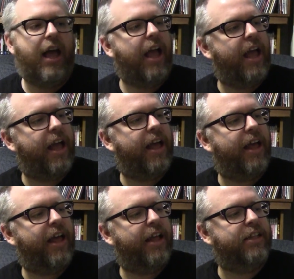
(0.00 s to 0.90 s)

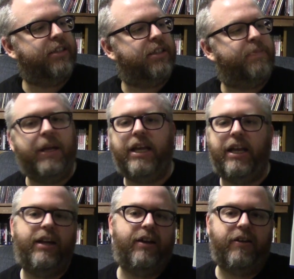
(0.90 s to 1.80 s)
And
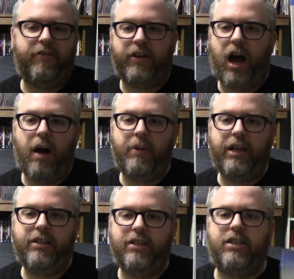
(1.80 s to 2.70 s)
speaking of
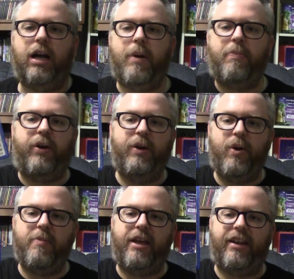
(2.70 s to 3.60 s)
comedies, let's talk about Pretty
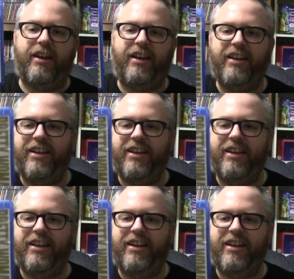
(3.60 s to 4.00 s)
Woman.